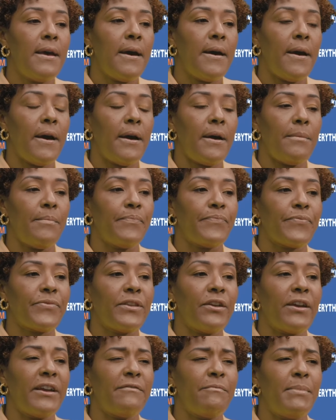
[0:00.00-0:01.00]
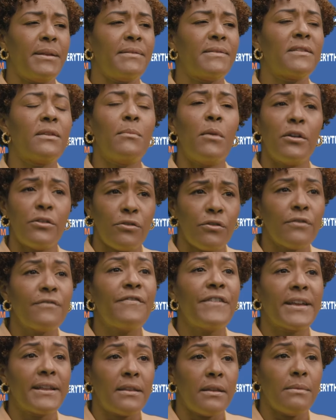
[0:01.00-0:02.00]
There have been some other
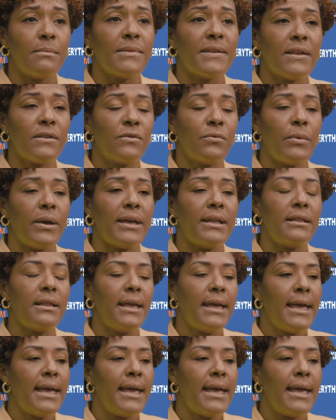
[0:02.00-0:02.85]
victims as well.